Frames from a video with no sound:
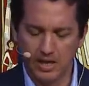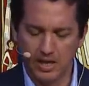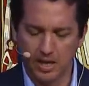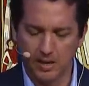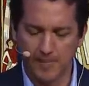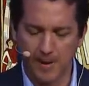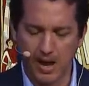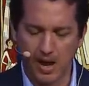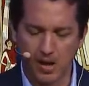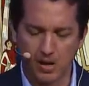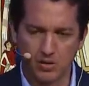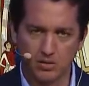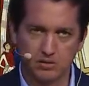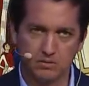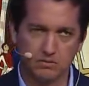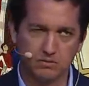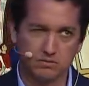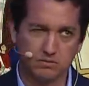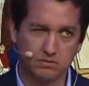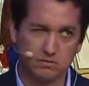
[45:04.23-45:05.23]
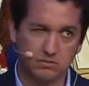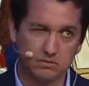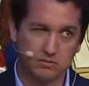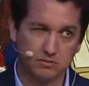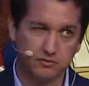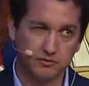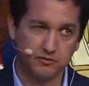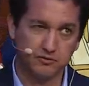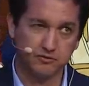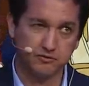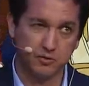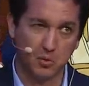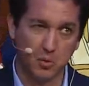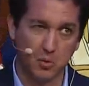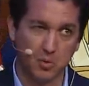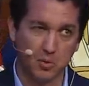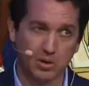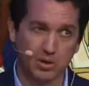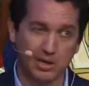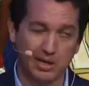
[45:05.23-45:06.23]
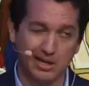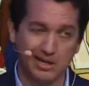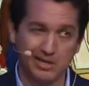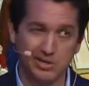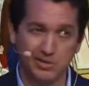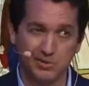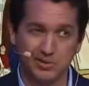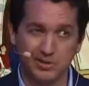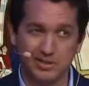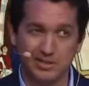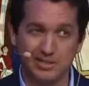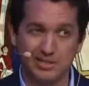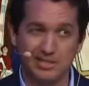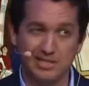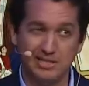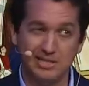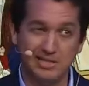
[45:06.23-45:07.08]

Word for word: About 400